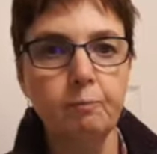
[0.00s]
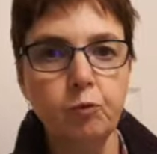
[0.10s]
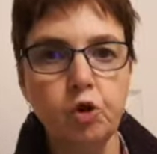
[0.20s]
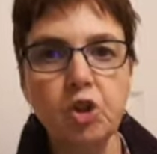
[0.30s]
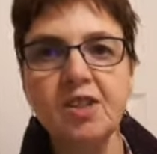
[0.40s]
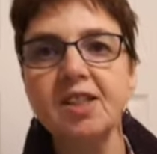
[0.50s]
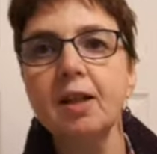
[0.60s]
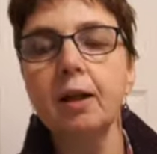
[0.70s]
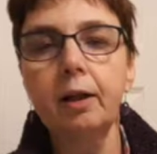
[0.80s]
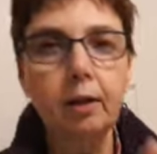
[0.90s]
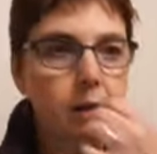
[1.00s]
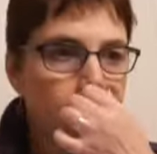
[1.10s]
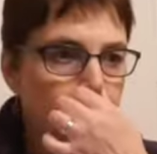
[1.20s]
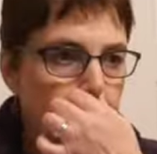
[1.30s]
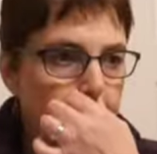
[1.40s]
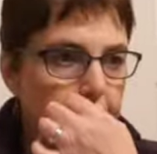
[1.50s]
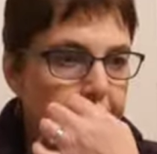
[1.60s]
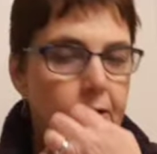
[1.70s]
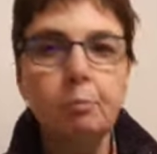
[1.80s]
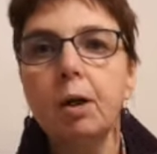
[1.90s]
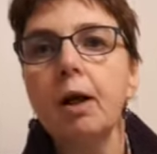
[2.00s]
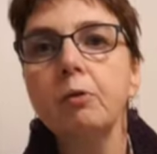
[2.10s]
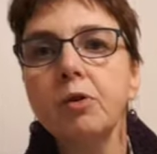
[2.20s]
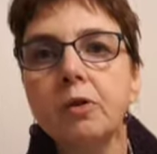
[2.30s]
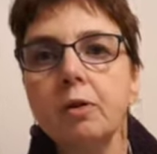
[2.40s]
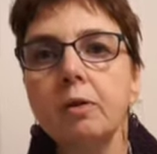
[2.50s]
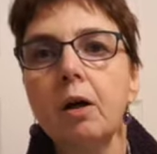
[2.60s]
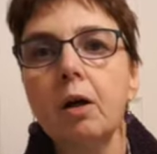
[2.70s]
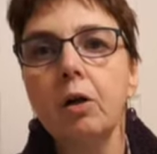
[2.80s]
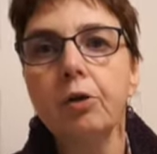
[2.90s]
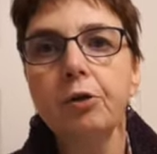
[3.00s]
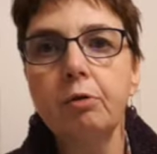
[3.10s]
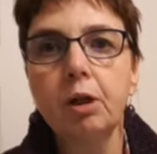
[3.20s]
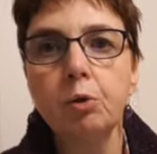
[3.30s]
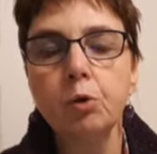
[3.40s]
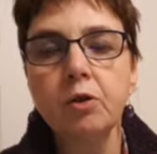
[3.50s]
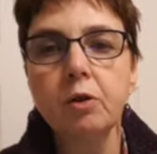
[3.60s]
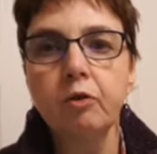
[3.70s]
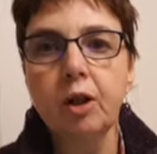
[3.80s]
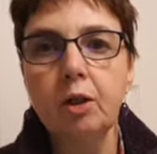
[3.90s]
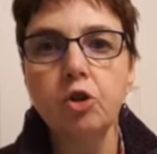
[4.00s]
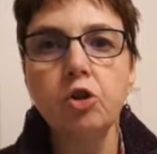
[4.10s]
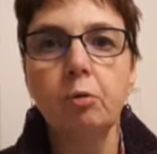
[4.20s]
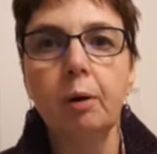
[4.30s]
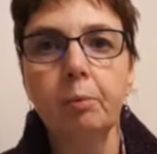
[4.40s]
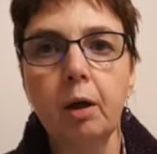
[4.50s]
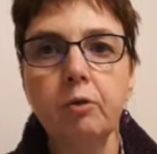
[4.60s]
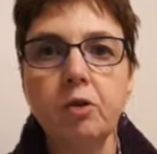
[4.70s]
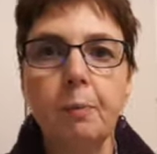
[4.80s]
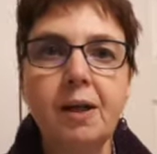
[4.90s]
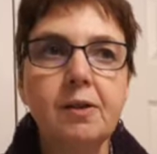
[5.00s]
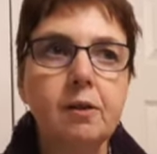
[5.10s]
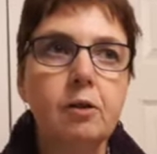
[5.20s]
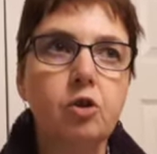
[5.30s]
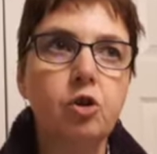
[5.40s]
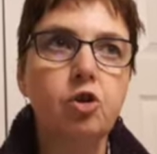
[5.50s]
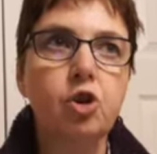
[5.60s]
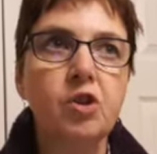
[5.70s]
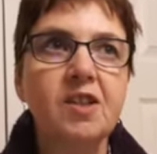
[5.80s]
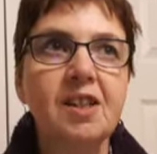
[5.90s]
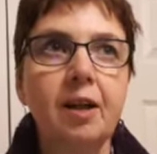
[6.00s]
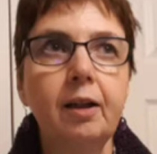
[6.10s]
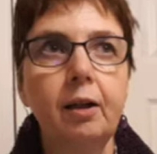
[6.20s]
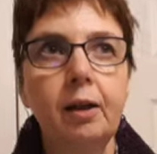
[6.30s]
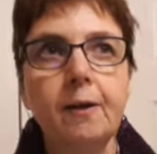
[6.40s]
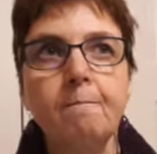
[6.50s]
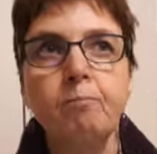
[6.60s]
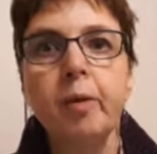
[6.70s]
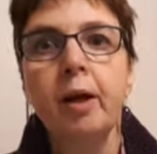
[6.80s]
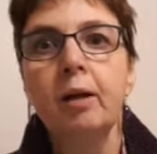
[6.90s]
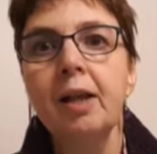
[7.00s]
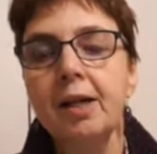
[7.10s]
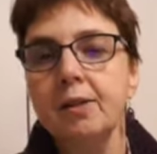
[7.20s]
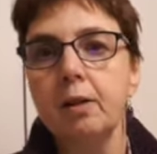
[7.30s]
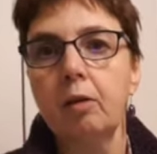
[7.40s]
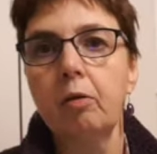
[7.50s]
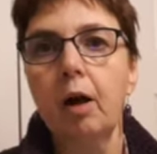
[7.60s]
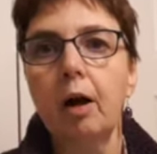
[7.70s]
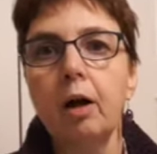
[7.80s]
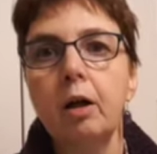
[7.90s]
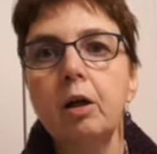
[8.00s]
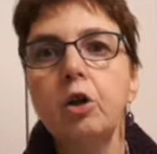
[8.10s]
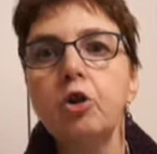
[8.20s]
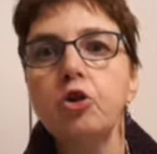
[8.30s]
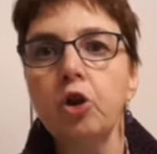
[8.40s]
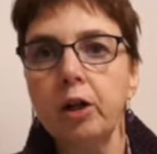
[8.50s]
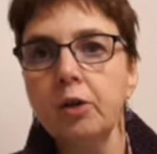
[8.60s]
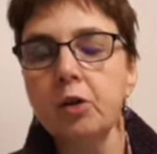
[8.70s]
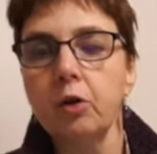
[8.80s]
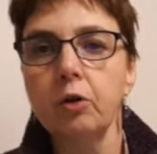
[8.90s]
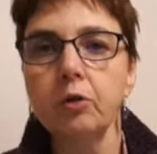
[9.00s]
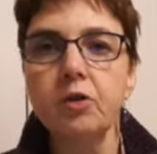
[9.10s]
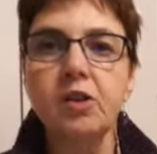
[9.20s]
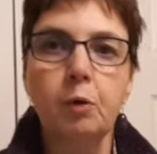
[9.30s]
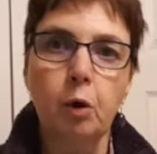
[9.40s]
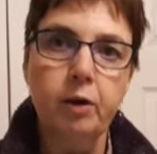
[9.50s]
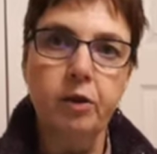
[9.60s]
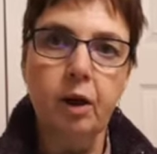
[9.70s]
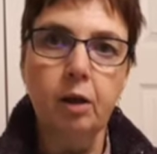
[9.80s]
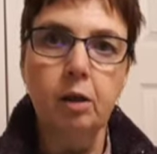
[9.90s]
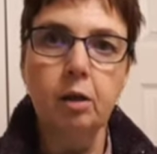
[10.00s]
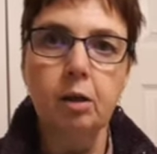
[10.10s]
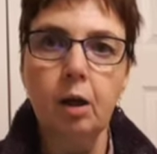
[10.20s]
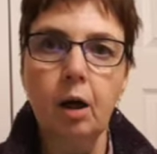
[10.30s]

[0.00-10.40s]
just slightly. The seam allowances are 3/4 of an inch, so I'm going to baste it at just slightly less than that. Try it on, see what I think,